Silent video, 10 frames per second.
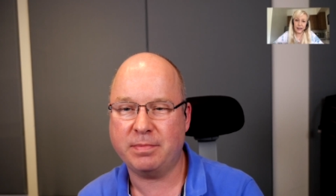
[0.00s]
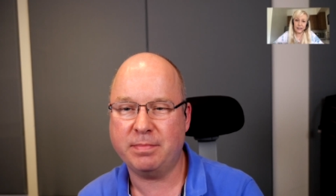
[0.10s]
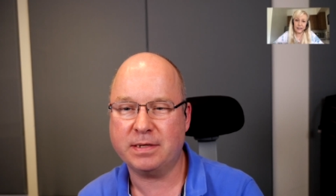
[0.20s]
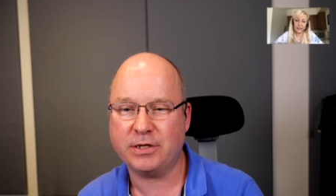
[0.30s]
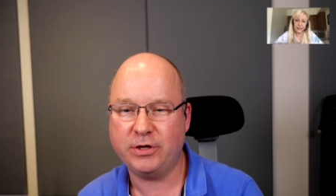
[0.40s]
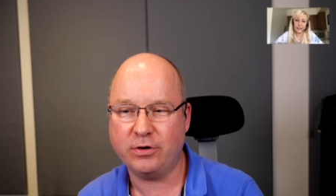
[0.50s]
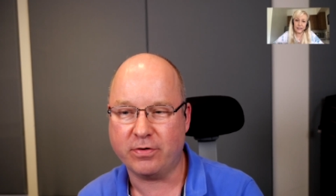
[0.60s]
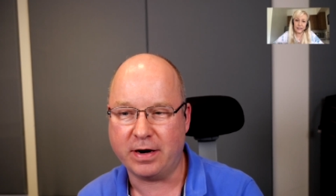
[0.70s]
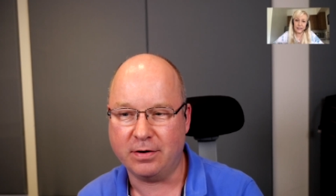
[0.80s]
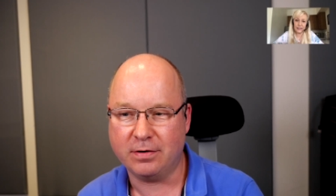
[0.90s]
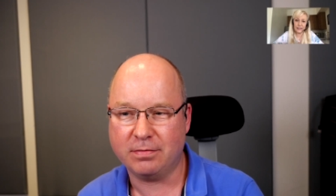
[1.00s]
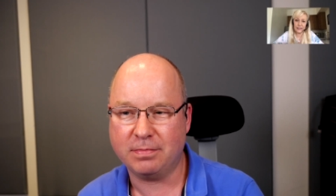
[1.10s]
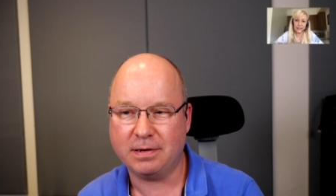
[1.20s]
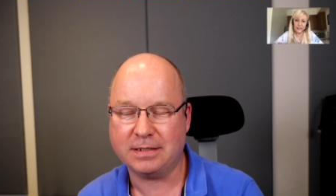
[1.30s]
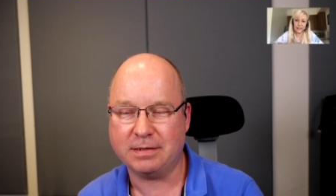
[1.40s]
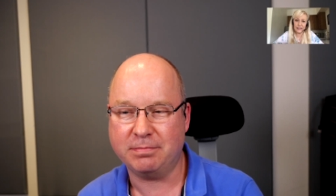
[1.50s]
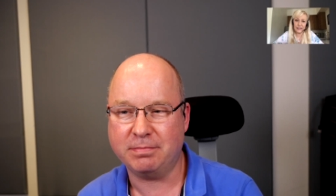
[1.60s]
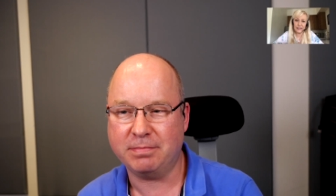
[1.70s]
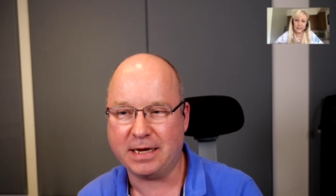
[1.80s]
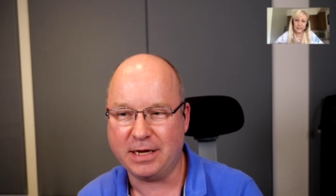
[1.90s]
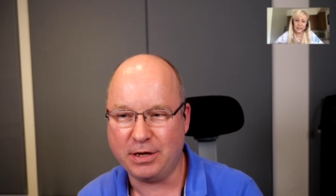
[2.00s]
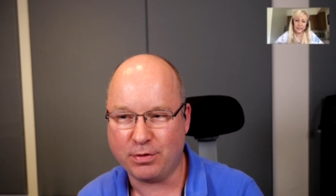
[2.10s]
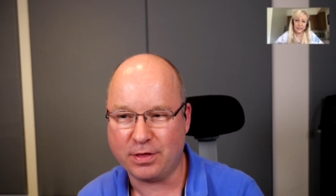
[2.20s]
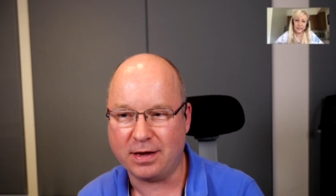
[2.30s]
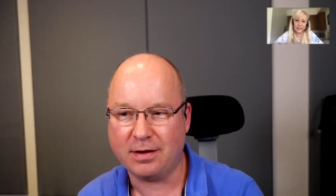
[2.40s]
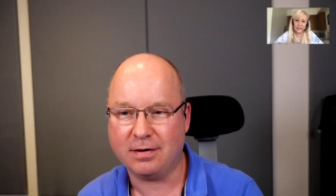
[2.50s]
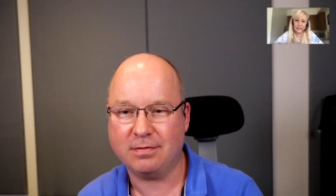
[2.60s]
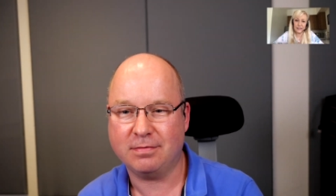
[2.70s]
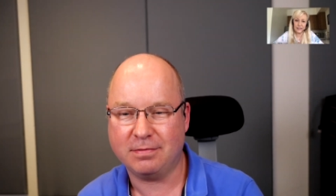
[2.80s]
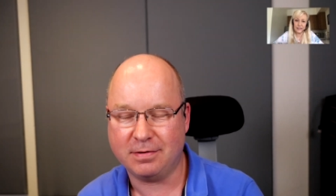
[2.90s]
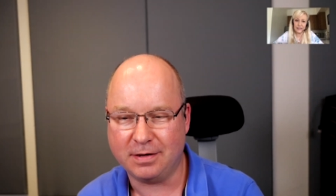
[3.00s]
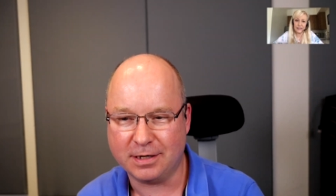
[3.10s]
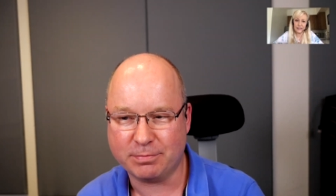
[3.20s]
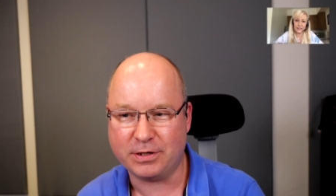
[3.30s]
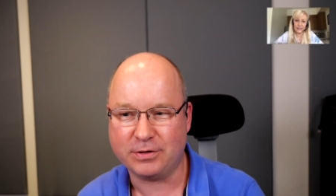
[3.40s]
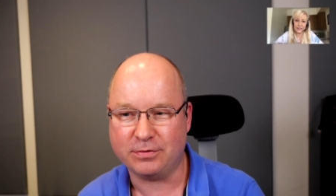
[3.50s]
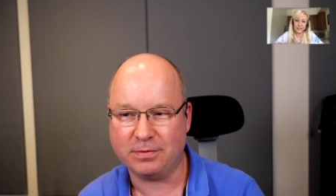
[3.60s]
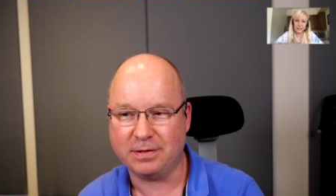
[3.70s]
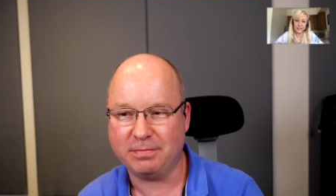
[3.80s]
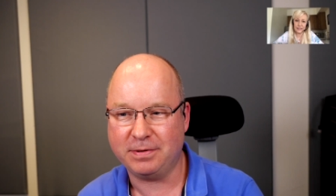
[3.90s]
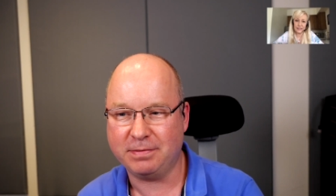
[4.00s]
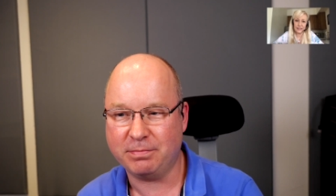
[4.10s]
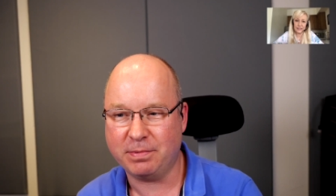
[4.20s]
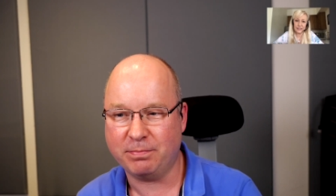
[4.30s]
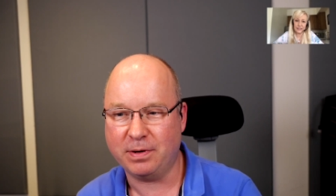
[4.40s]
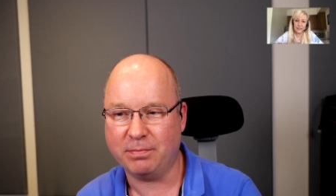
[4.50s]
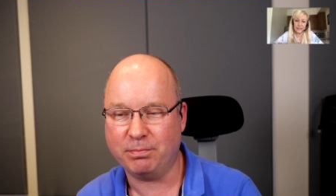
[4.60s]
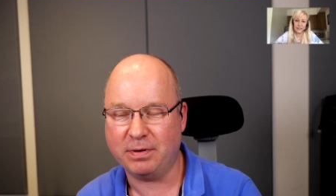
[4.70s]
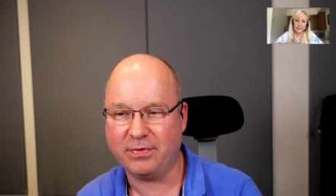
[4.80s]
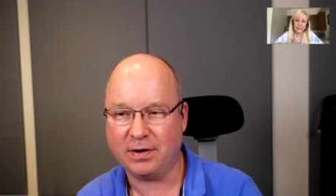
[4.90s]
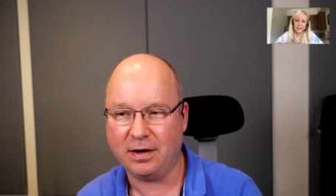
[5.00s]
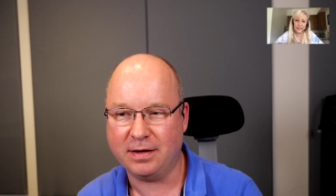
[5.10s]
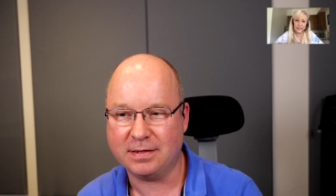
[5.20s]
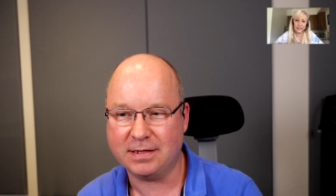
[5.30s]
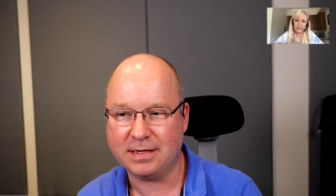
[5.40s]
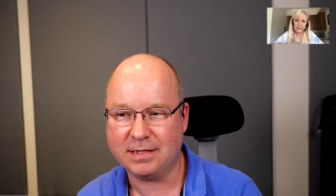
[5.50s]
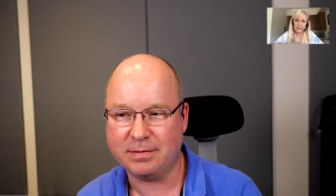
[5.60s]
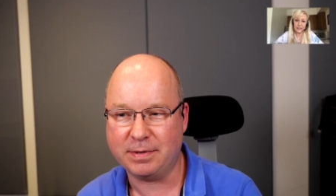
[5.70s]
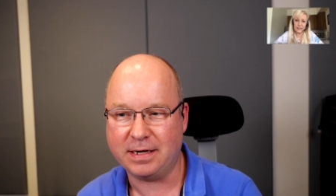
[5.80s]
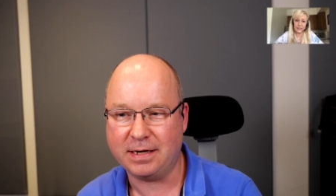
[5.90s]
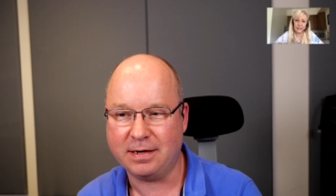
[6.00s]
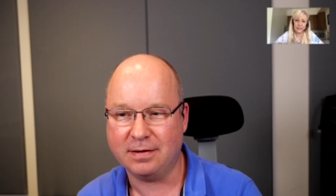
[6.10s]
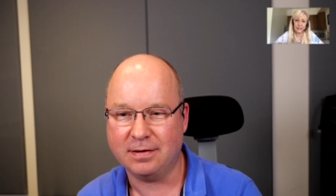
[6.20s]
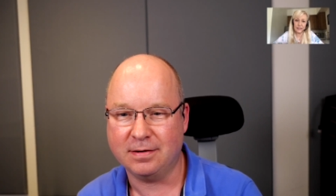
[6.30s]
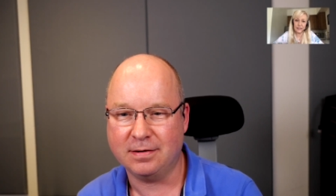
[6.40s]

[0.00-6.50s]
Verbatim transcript: so it can be messing you around, as in making you think and and express your. But, but but for clients, it tends to be